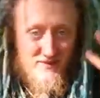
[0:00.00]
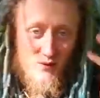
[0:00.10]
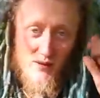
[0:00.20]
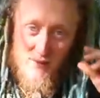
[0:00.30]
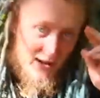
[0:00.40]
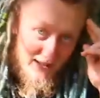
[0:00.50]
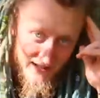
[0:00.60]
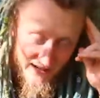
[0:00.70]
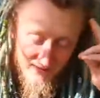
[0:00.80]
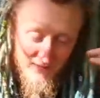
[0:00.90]
Welcome back to the
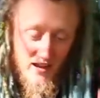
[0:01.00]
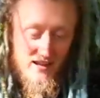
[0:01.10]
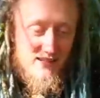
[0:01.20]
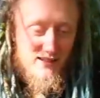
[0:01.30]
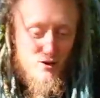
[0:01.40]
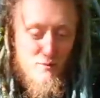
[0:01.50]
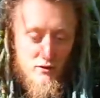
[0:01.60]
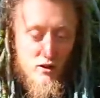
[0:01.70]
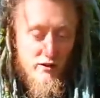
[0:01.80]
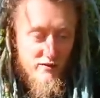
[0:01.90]
channel. I consume a
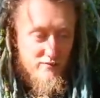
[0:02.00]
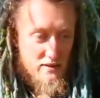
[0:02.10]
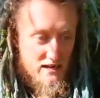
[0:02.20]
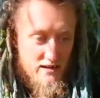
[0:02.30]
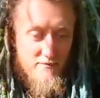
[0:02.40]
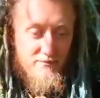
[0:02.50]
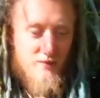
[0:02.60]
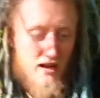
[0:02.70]
lot of media.